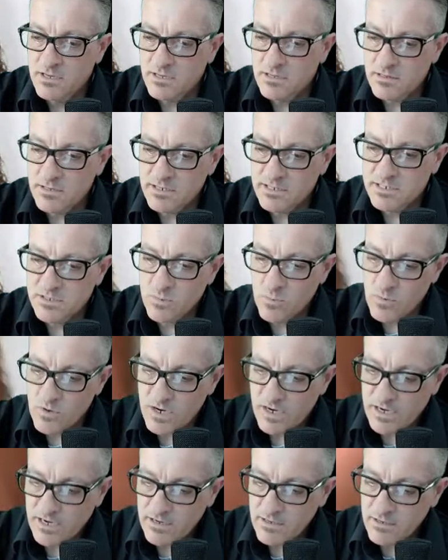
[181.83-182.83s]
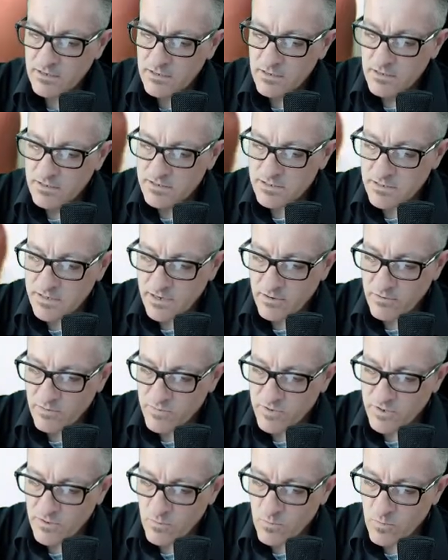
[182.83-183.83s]
at least 1. So now we
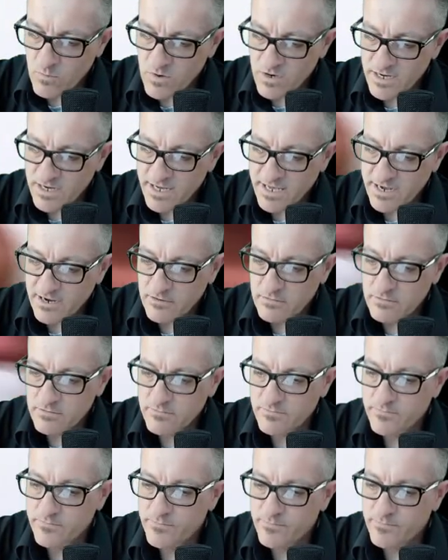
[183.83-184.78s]
put a 1 down,